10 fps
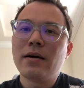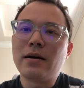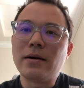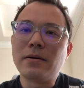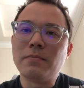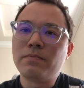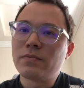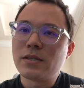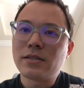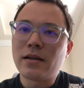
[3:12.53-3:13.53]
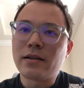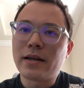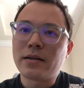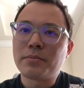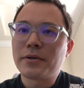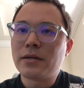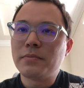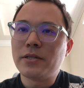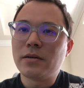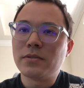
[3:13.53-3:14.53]
um, sell it at a
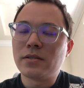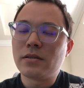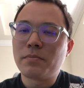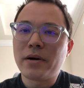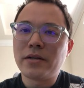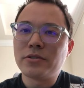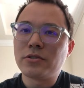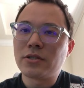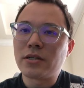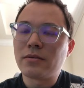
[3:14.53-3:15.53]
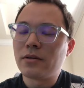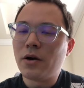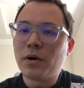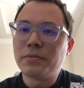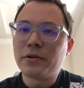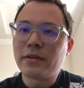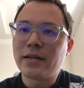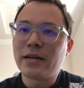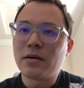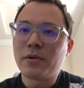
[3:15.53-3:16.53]
premium since the bonds usually go up during that
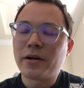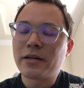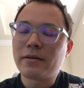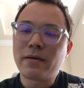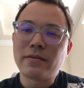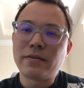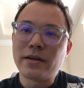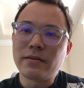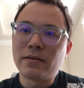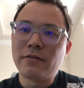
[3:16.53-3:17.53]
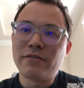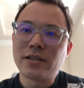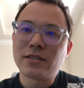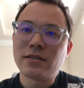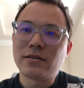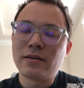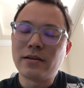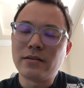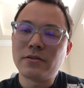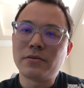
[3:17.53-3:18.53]
down market, and then they invest it
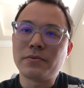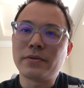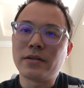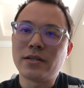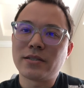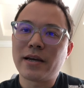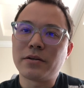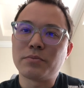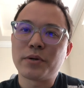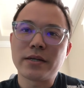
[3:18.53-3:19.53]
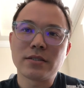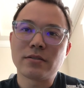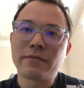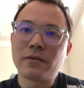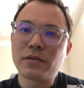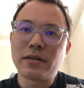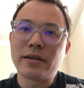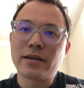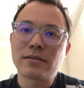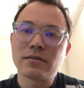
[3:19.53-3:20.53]
into the discounted prices of those
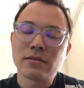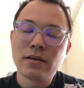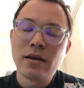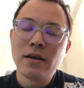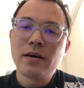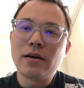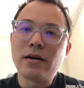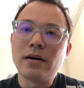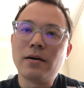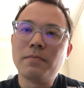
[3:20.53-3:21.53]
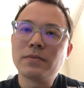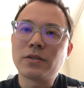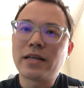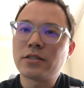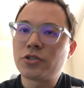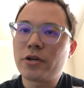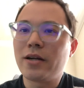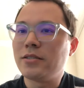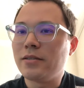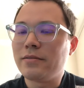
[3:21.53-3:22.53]
indexes. Um, so that's a
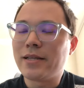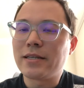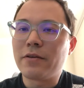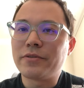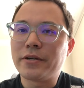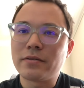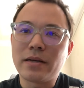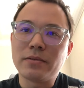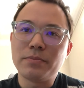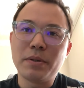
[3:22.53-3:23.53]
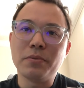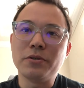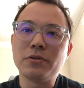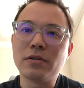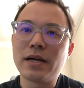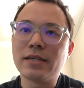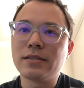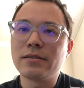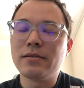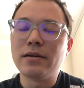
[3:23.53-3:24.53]
strategy that's out there that people
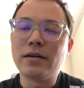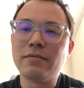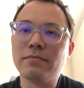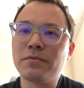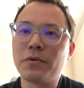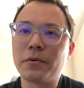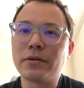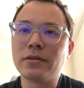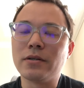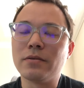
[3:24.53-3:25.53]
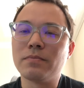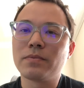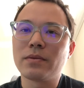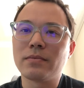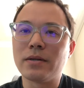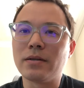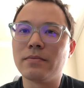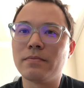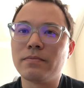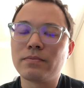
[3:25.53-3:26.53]
utilize um, for you know um,
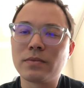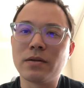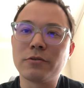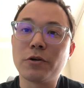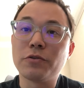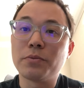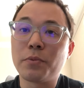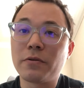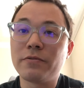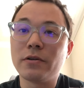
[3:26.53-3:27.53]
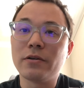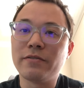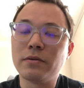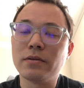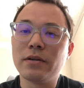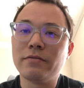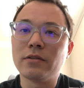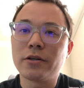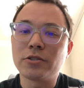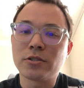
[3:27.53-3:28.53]
to grow their portfolio even even
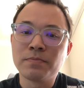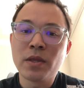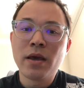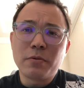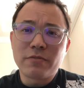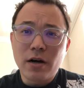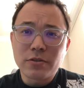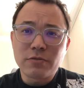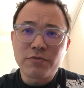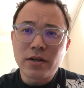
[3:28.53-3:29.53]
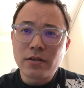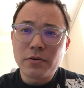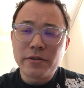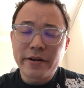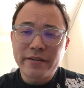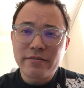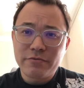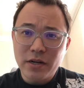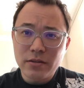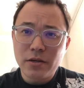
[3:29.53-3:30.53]
larger. People also front load their
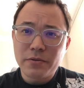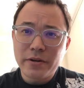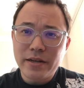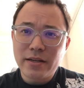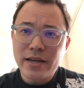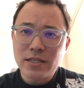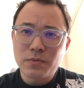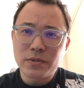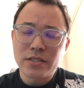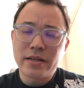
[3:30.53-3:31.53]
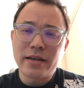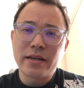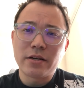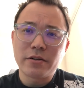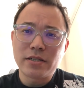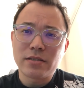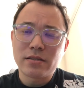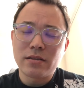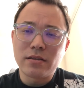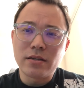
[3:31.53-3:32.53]
front load their index, which they increase
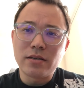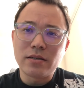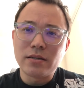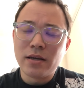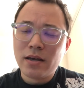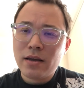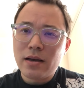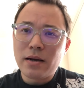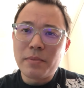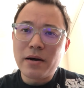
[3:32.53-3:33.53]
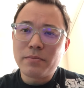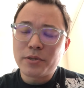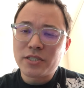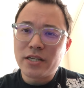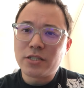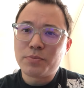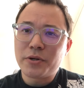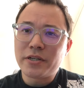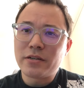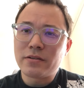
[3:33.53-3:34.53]
the amount percentage per
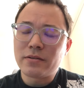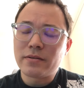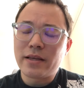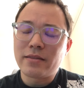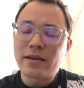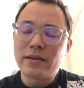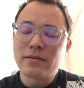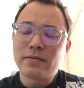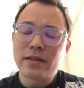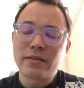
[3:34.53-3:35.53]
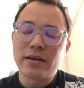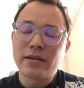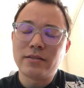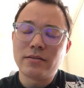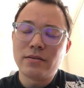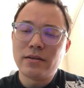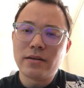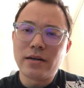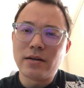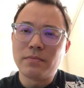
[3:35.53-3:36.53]
year that they that they
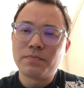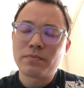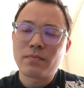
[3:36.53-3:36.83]
um,